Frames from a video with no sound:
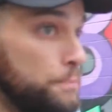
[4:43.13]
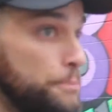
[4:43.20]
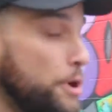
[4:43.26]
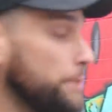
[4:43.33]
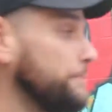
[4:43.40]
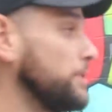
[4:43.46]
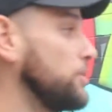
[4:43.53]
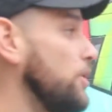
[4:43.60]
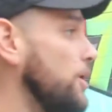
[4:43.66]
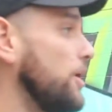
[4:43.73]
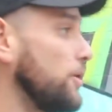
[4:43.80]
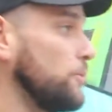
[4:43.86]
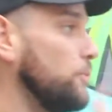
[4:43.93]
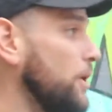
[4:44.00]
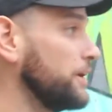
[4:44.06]
Parked my
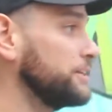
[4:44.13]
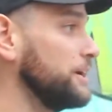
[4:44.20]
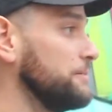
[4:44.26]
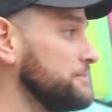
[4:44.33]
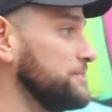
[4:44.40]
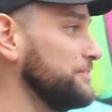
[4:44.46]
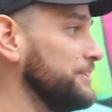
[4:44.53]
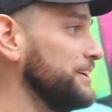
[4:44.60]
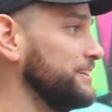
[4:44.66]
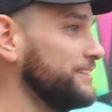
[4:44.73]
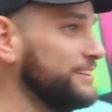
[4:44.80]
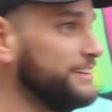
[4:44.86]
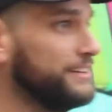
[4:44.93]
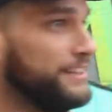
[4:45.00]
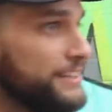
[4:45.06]
car, walked up to it,
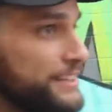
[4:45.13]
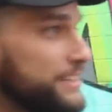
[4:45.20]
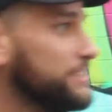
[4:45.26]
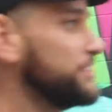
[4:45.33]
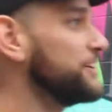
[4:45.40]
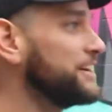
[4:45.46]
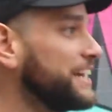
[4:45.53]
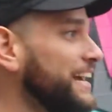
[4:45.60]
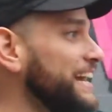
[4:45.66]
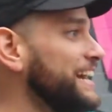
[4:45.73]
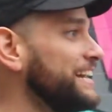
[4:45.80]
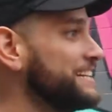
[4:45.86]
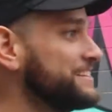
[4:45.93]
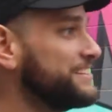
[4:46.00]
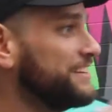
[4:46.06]
you couldn't get
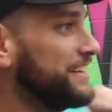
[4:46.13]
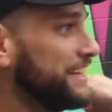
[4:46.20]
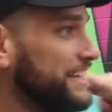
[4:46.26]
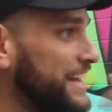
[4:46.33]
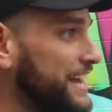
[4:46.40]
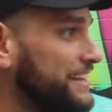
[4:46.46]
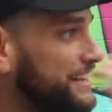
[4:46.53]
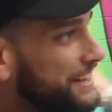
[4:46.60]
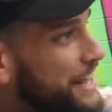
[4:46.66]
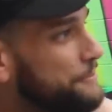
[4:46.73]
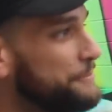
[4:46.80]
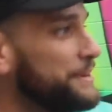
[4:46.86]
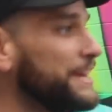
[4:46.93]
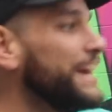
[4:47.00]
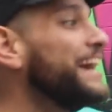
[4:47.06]
in. So then they let
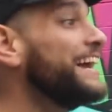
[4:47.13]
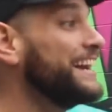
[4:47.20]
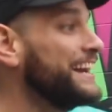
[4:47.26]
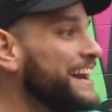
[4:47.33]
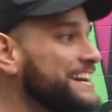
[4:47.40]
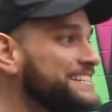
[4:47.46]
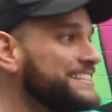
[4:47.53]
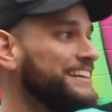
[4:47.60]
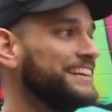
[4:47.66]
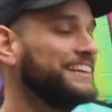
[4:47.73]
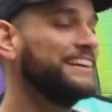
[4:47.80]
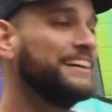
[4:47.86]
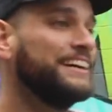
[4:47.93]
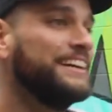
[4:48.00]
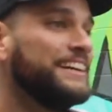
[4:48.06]
me in, and I said,
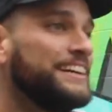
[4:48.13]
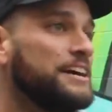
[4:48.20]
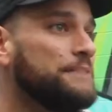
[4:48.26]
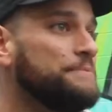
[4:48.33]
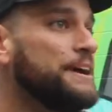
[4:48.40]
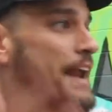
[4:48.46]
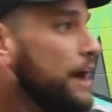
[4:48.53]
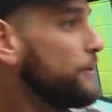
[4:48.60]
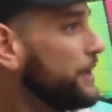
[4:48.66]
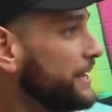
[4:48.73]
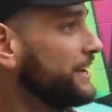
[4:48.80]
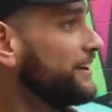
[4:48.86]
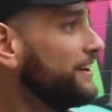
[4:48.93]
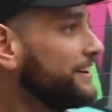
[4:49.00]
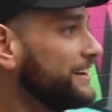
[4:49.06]
man, how do I
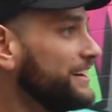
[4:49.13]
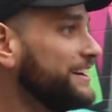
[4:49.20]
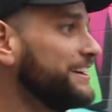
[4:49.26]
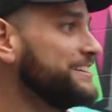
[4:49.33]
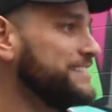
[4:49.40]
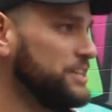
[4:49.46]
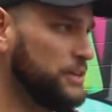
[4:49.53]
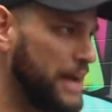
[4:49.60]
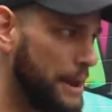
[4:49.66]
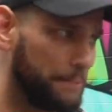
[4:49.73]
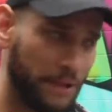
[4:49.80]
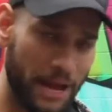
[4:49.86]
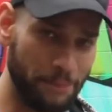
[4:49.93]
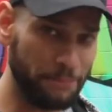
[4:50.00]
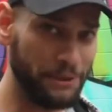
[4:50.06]
get on here? He's like, you got a
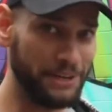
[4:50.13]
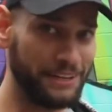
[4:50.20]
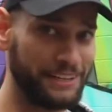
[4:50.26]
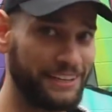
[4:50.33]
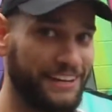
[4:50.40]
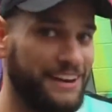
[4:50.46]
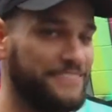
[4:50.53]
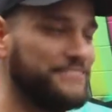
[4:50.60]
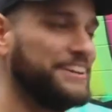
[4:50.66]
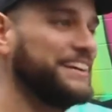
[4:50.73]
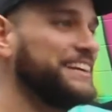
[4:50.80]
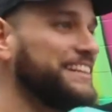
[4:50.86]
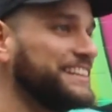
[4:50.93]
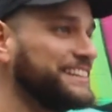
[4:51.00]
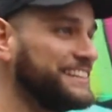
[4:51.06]
black book? And I'm
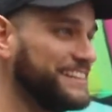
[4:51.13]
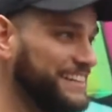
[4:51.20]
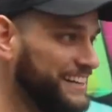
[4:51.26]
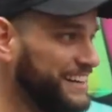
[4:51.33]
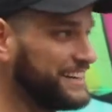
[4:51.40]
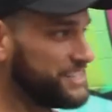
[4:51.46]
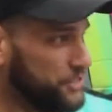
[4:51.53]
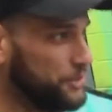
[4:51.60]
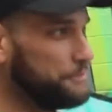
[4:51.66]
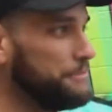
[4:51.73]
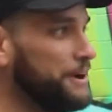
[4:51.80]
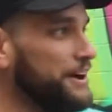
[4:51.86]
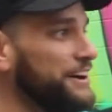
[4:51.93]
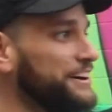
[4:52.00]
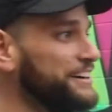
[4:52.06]
like, yeah, showed him
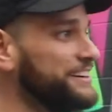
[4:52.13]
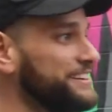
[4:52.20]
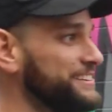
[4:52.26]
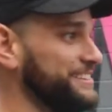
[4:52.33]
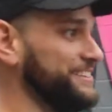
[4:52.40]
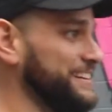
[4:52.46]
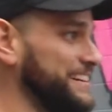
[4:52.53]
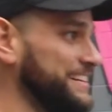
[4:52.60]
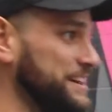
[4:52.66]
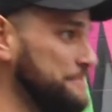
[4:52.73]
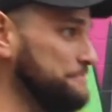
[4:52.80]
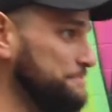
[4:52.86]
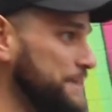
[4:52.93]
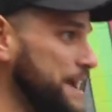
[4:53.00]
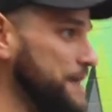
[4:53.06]
my art. And then
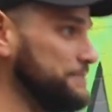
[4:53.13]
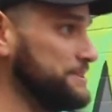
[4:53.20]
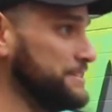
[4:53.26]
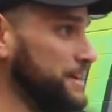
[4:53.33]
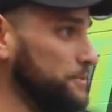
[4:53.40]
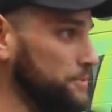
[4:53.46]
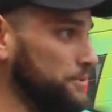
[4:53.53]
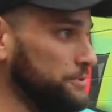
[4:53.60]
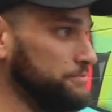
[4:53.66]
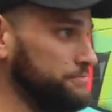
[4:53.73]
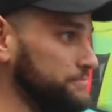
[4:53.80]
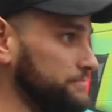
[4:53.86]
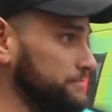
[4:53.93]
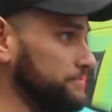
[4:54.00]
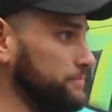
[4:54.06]
bam, he's like, well,
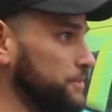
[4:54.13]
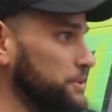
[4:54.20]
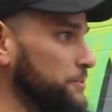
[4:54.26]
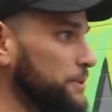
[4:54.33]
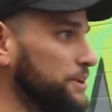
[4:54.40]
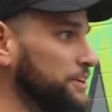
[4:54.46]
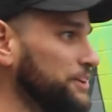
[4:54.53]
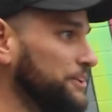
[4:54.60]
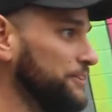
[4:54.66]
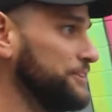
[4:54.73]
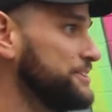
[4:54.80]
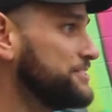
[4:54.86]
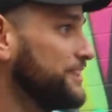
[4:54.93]
what do you want to do?